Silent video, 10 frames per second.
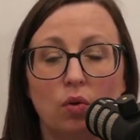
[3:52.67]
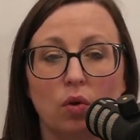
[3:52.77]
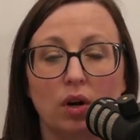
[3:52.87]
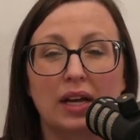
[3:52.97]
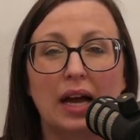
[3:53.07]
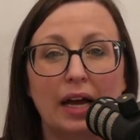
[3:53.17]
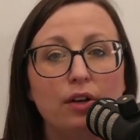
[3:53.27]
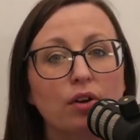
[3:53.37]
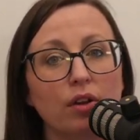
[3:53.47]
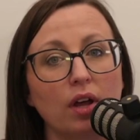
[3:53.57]
or guide
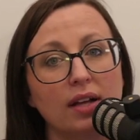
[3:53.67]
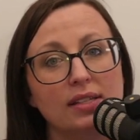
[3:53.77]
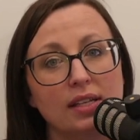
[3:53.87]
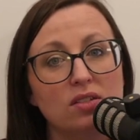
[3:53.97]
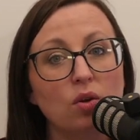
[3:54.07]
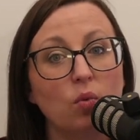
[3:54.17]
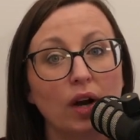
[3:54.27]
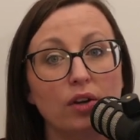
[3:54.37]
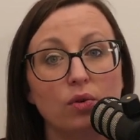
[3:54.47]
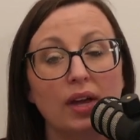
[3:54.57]
your thoughts as to where
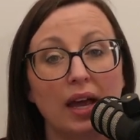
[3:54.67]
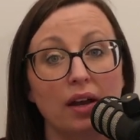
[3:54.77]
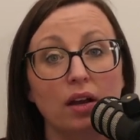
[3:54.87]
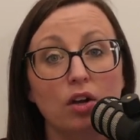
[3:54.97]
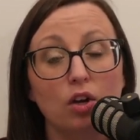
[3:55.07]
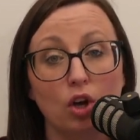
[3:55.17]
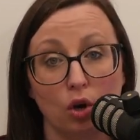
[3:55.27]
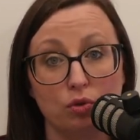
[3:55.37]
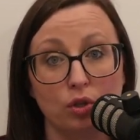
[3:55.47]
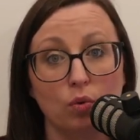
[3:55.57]
you can go to,